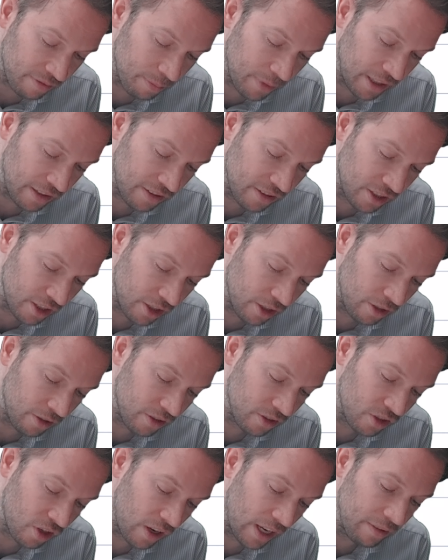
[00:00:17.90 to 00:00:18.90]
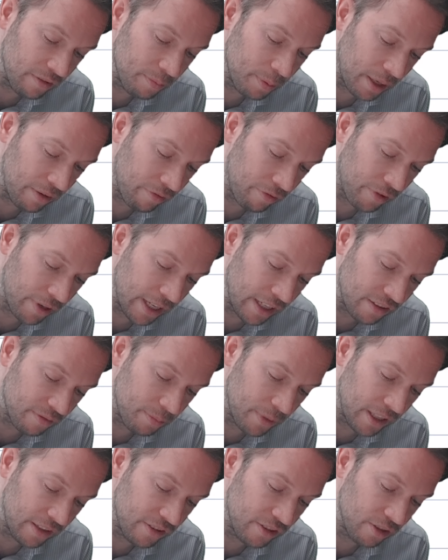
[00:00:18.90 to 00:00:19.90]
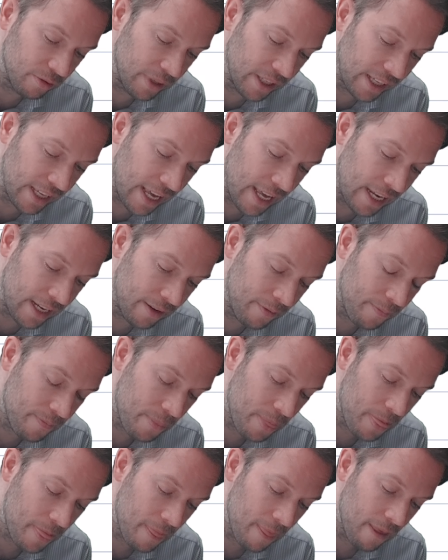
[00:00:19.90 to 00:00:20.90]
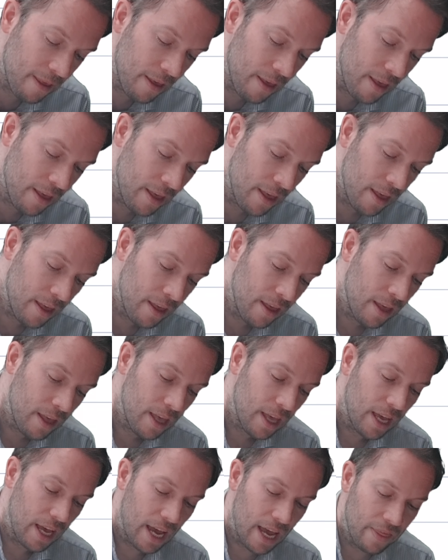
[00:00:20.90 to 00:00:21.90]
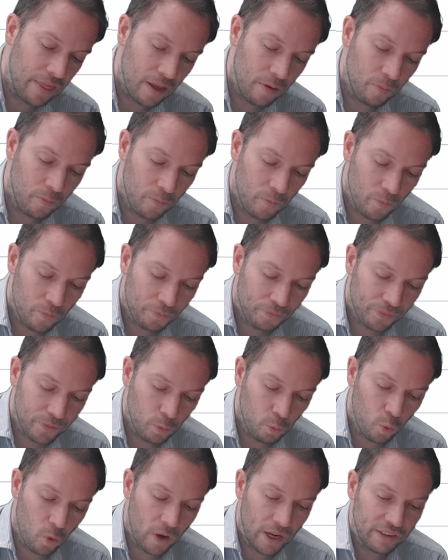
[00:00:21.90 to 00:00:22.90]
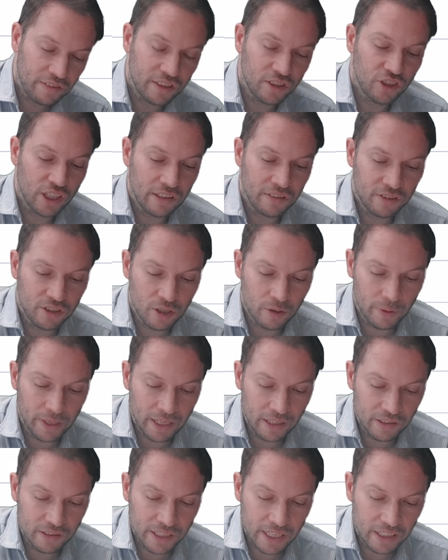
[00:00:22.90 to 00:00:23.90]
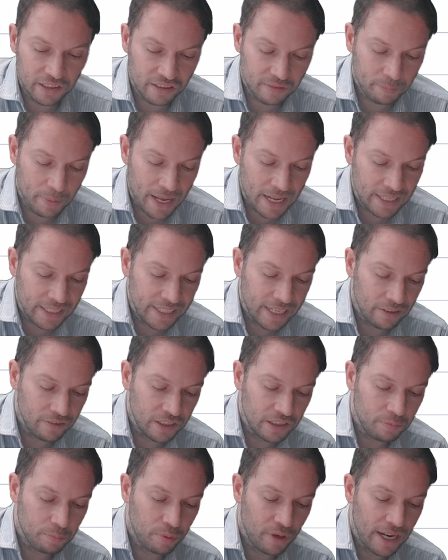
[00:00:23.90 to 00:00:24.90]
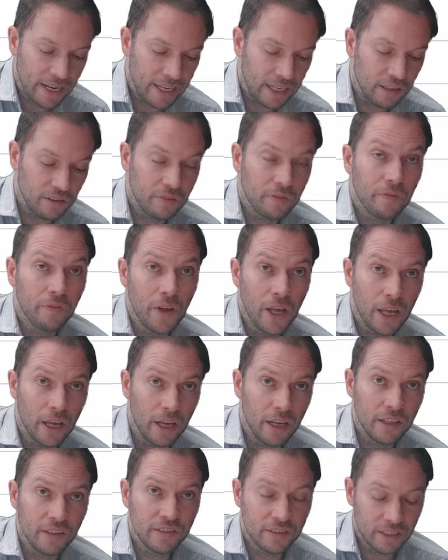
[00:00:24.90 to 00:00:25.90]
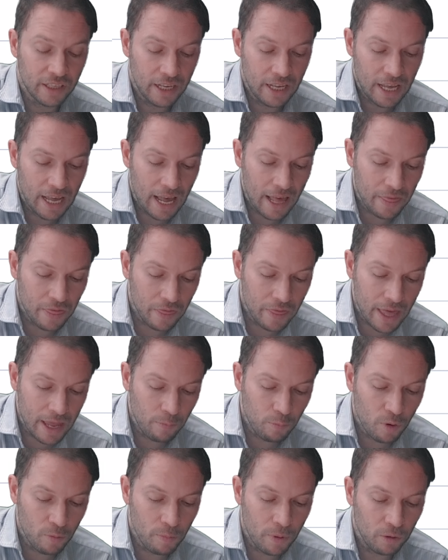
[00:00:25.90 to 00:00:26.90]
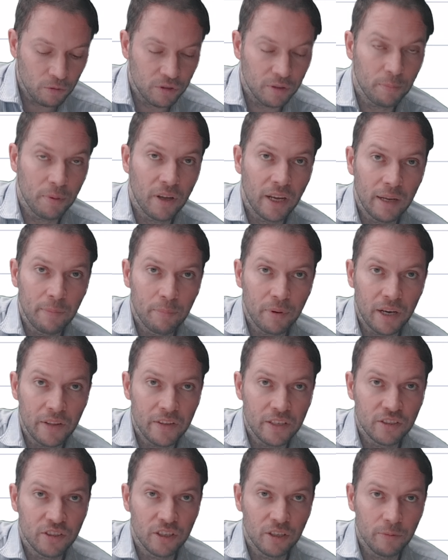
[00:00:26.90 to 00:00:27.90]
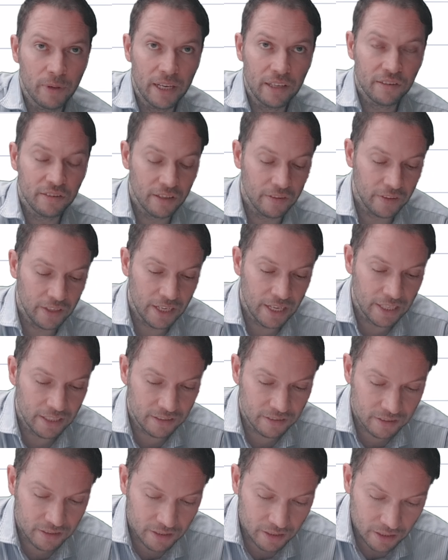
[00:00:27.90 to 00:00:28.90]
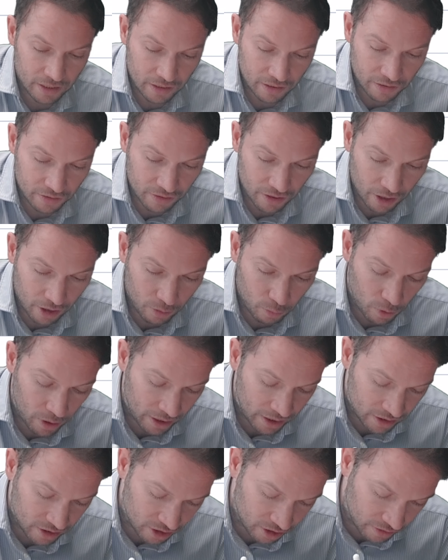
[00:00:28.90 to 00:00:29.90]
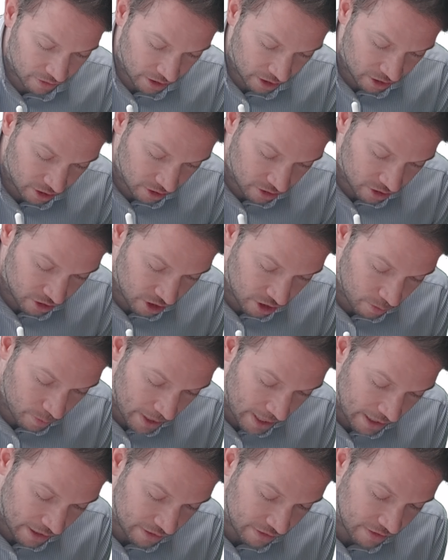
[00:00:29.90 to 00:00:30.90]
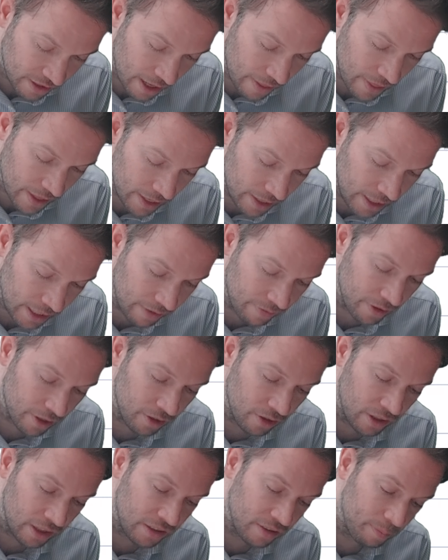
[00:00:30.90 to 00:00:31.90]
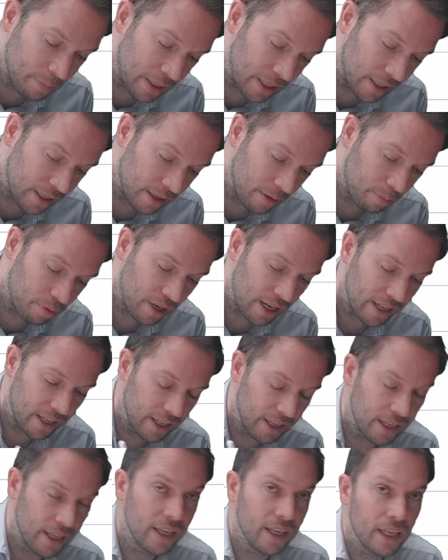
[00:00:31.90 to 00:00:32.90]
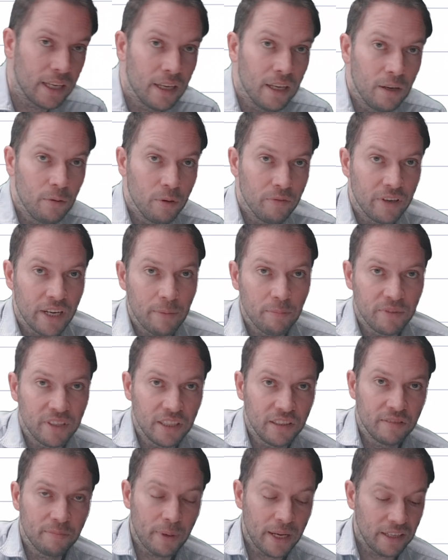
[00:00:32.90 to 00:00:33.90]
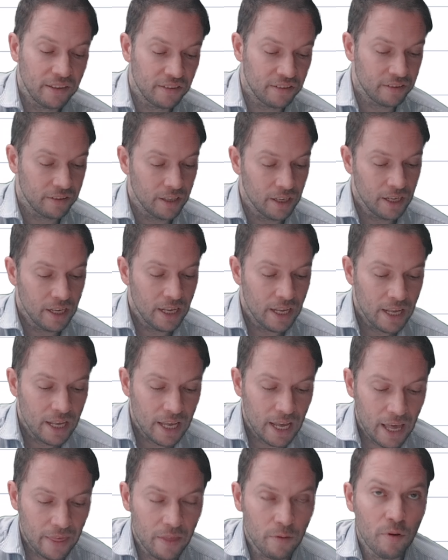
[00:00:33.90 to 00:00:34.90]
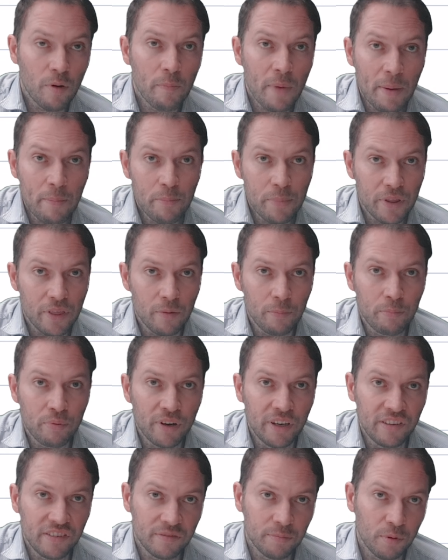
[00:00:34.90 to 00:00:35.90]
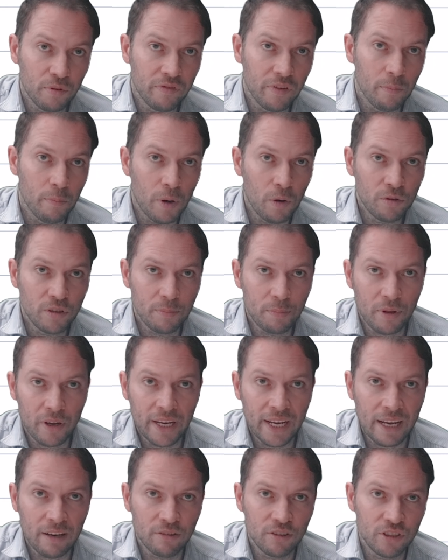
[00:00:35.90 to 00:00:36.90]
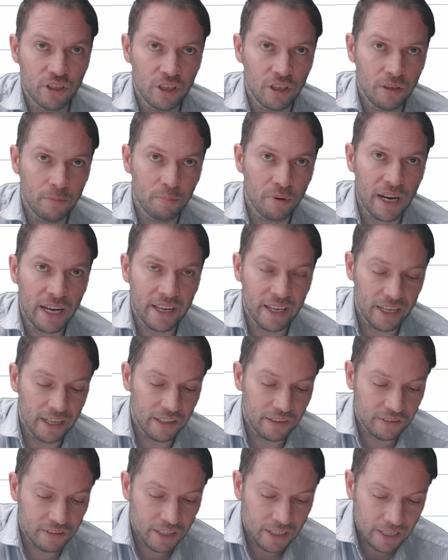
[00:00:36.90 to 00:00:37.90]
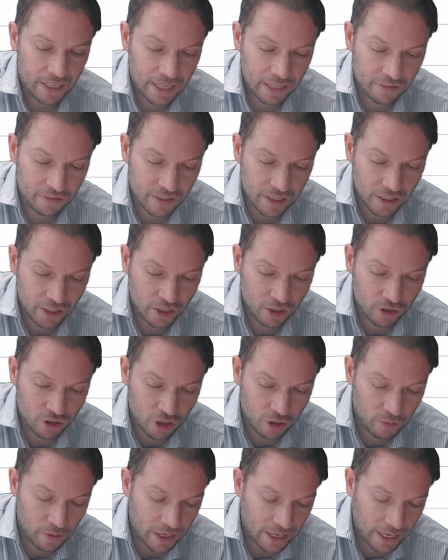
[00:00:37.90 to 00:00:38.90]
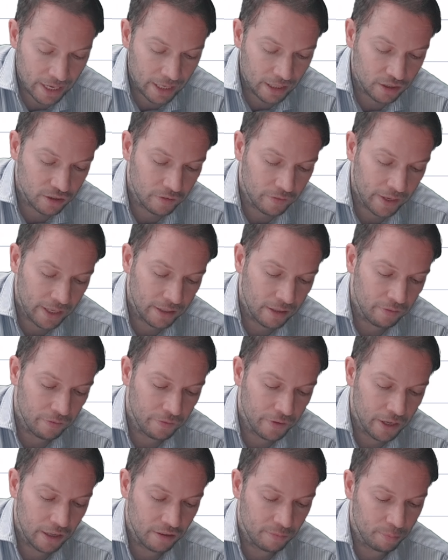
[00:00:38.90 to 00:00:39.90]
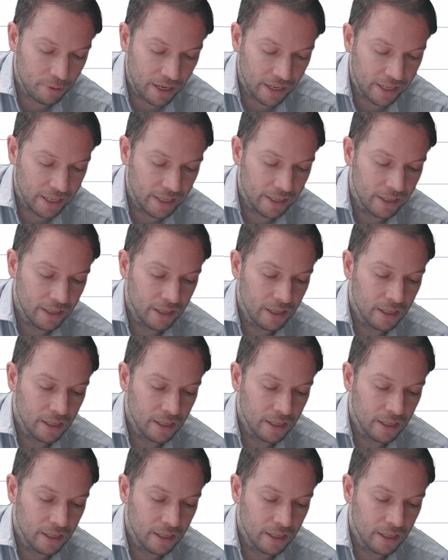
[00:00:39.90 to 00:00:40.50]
minus 2 times by 3x minus 2 again. And then what I suggest doing is expanding out these brackets first, and then we'll multiply it by the 2x at the end. So what I'm going to do is I'm going to do 2x and then leave a nice big bracket here with an empty space. And then remember, the principle for multiplying out two brackets is that you do each thing in the first bracket